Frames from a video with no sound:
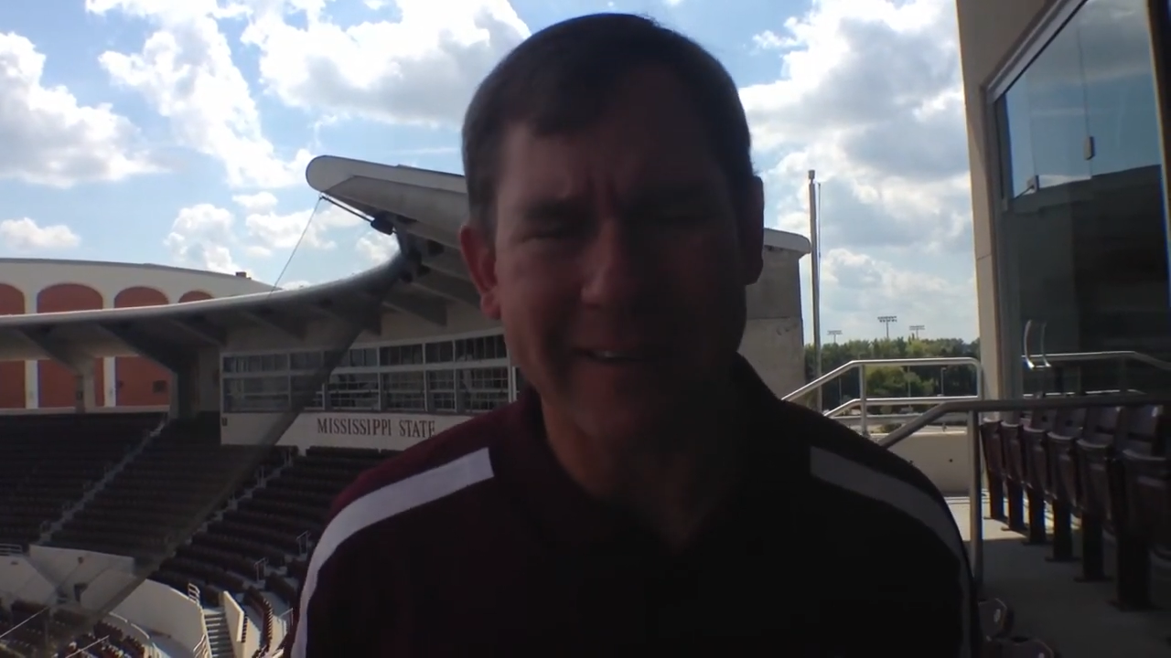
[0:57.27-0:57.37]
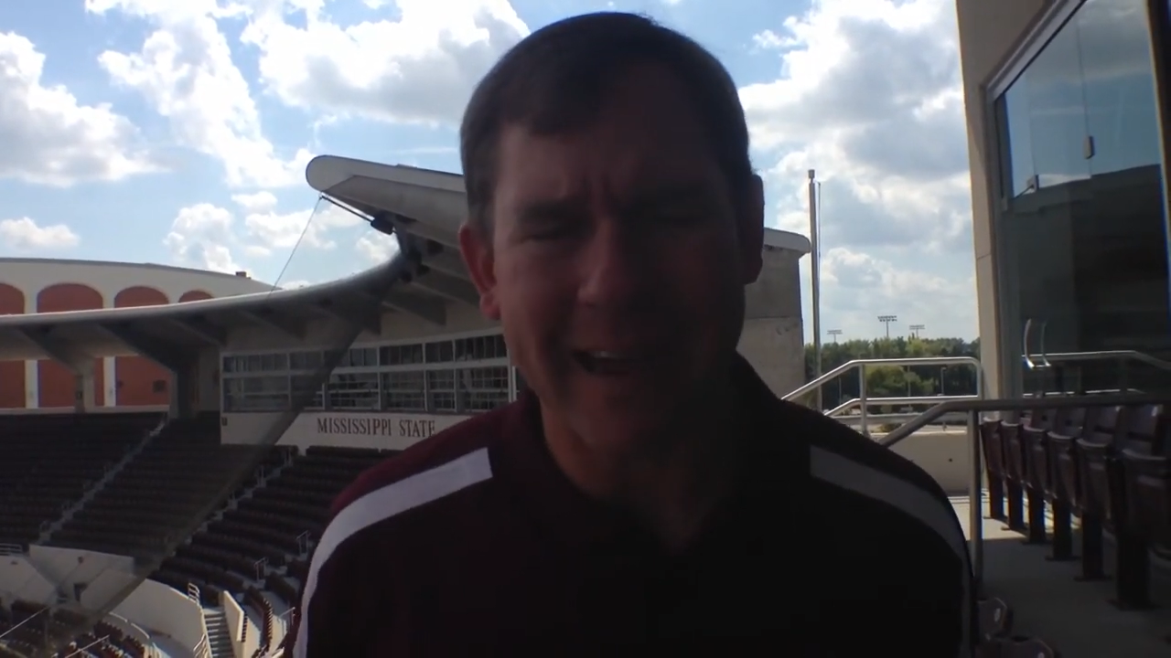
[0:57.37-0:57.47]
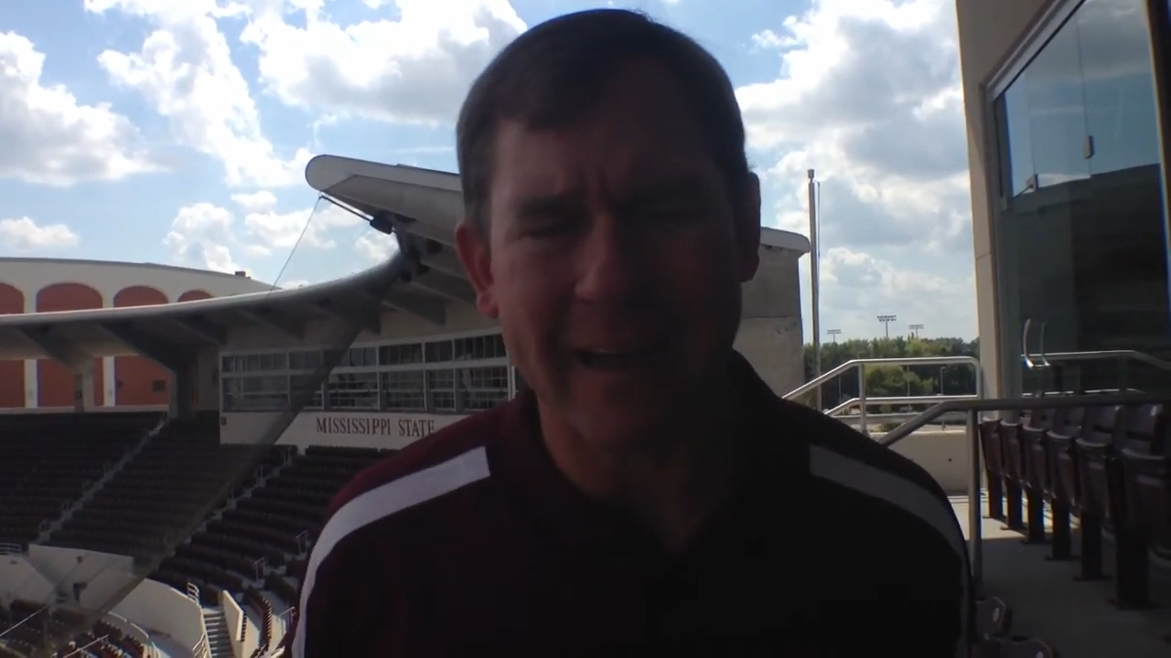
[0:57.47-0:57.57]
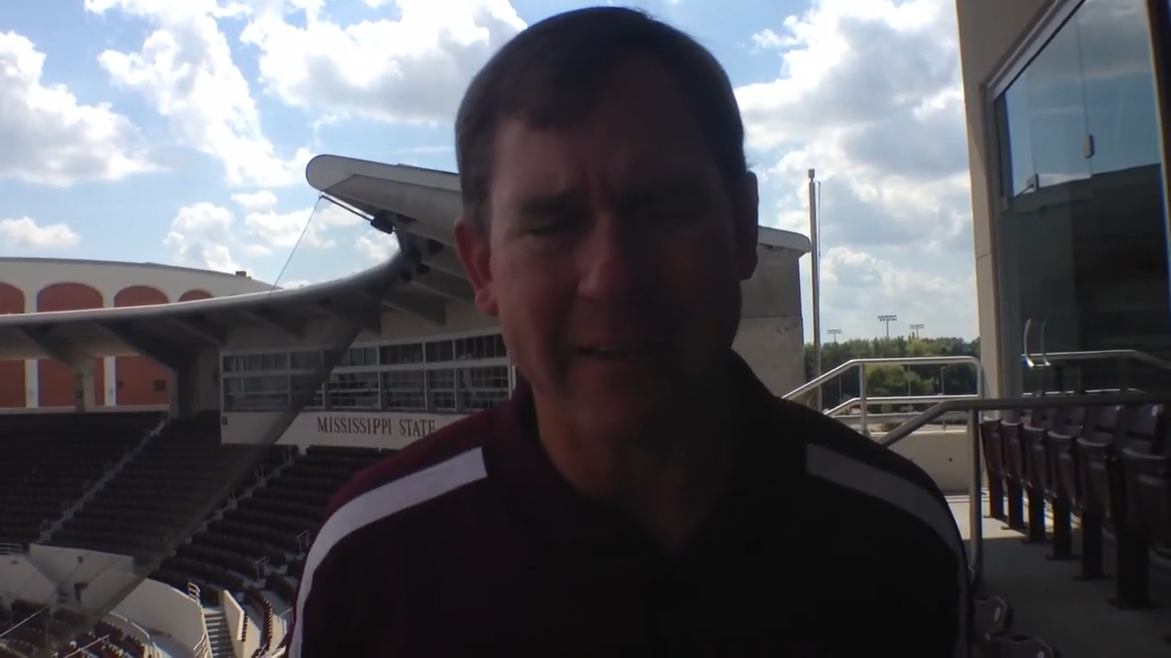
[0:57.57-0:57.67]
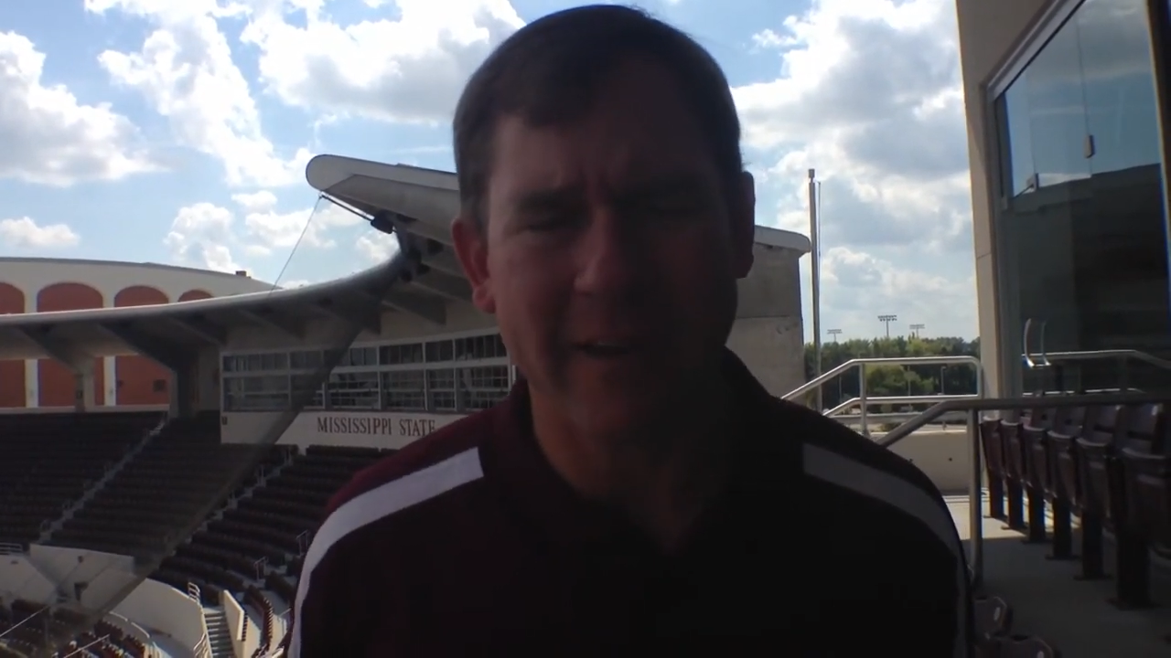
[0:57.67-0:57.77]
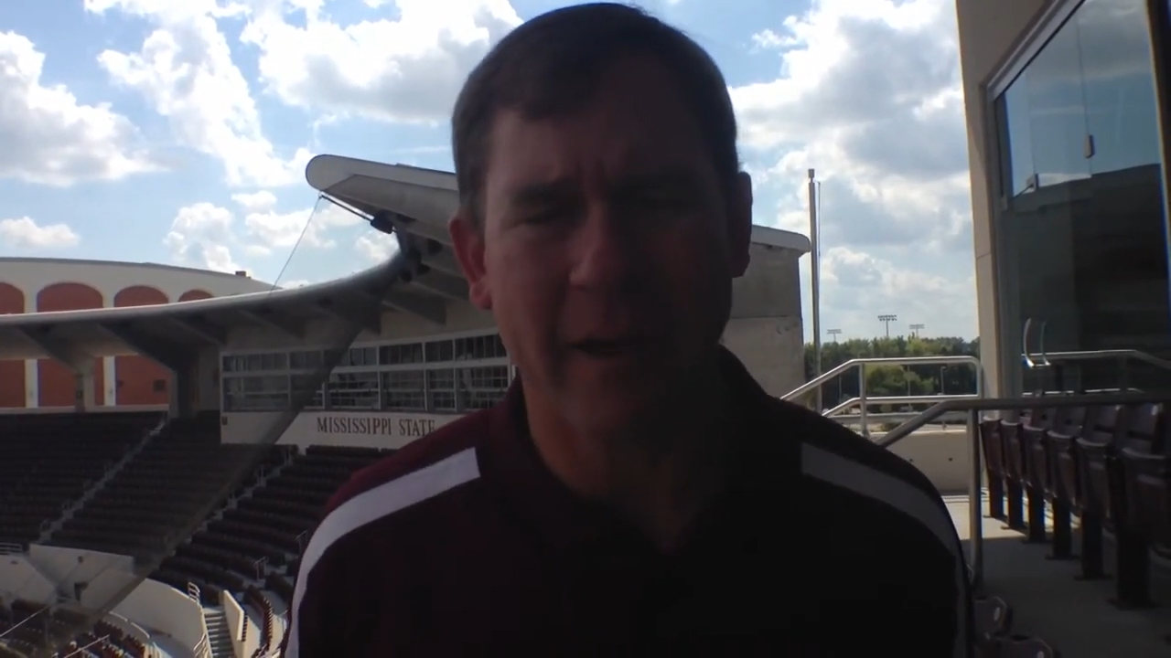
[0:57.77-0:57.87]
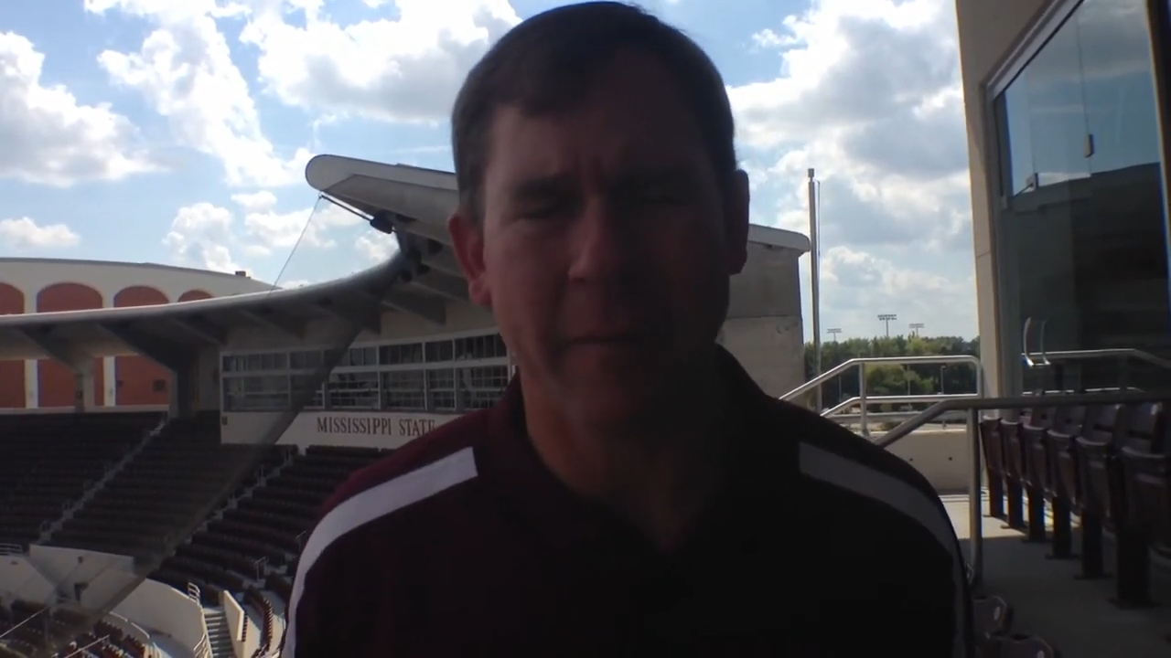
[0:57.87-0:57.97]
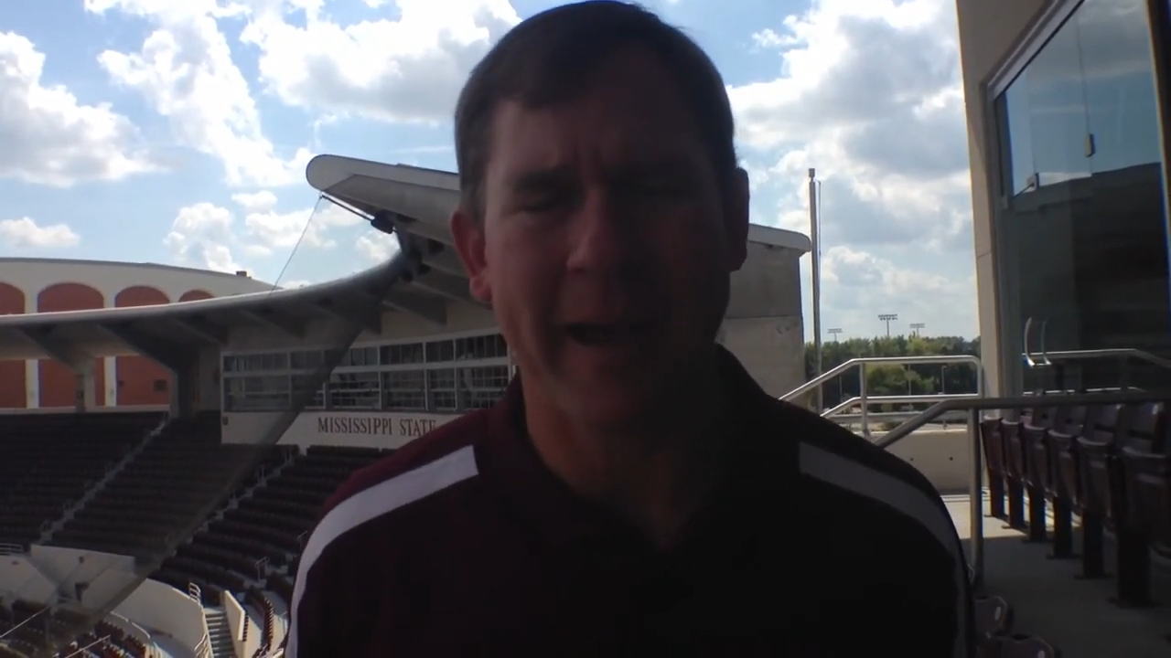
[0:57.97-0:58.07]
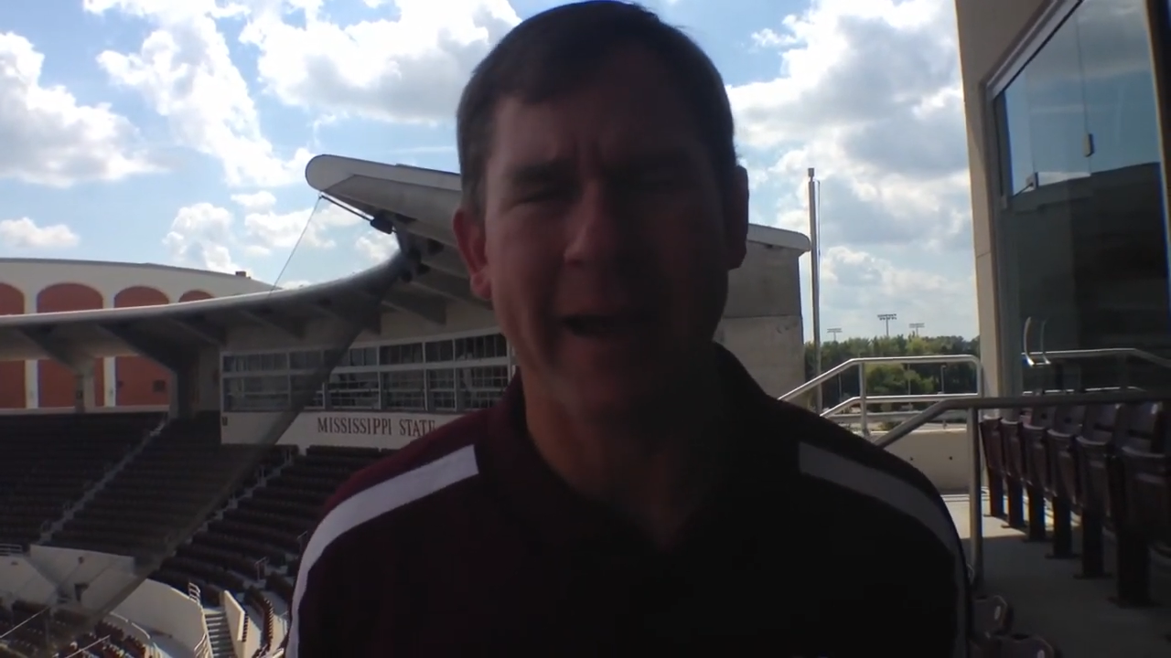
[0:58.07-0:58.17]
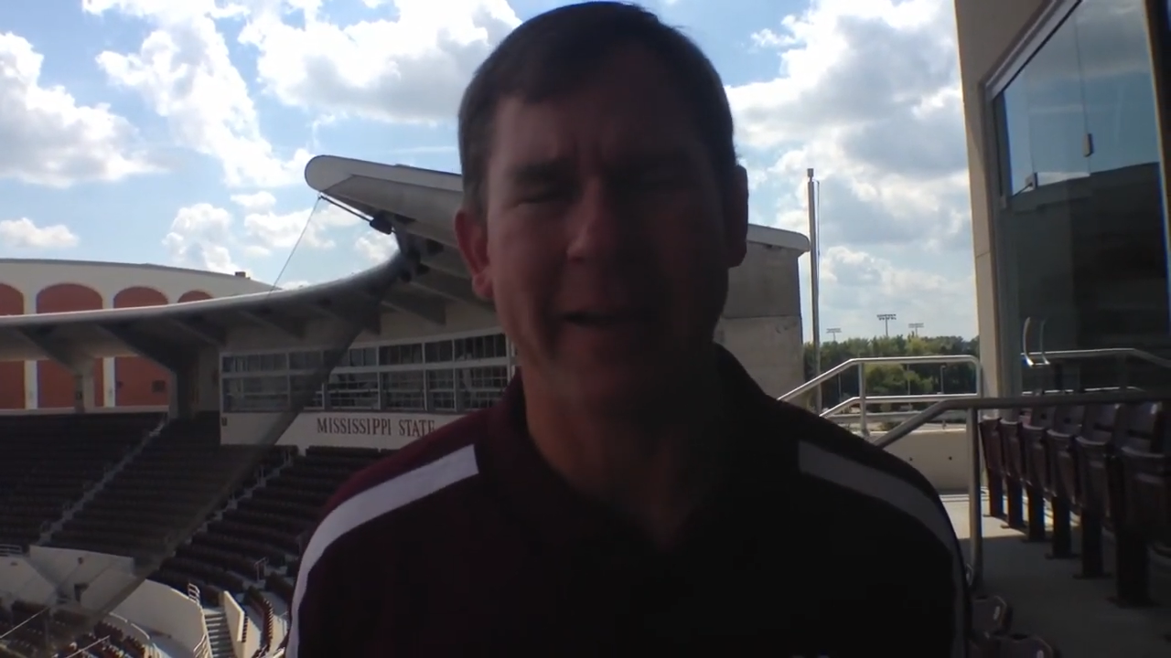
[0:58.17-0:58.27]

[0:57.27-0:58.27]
talented young man.